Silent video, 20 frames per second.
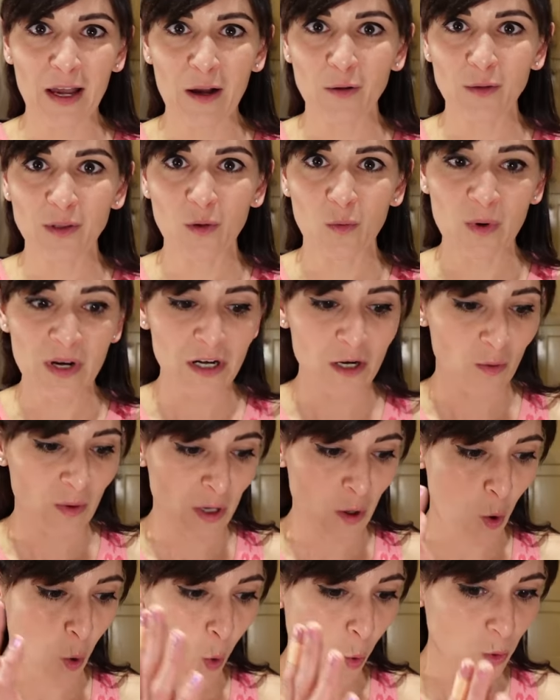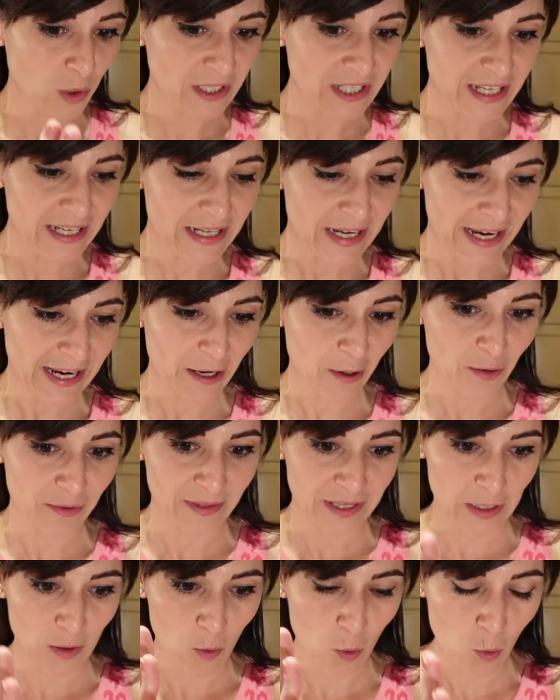out the window and only eat
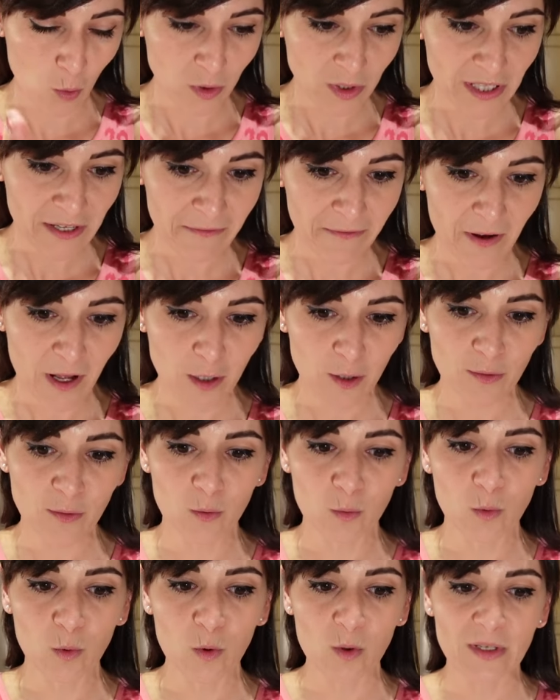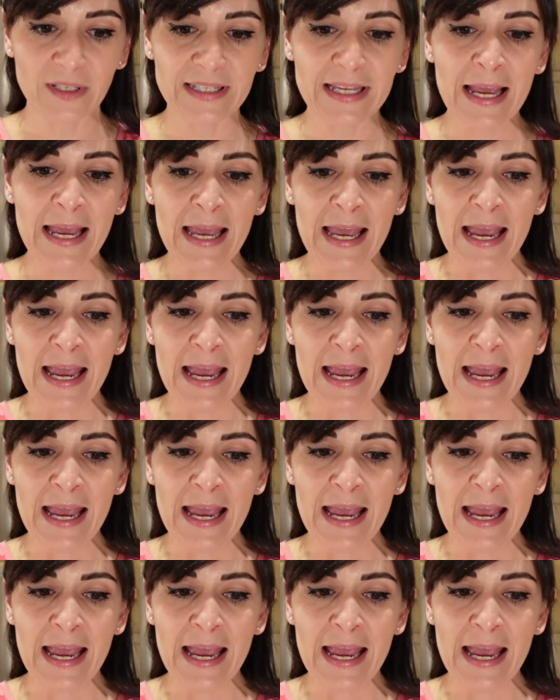healthy, only follow the rules.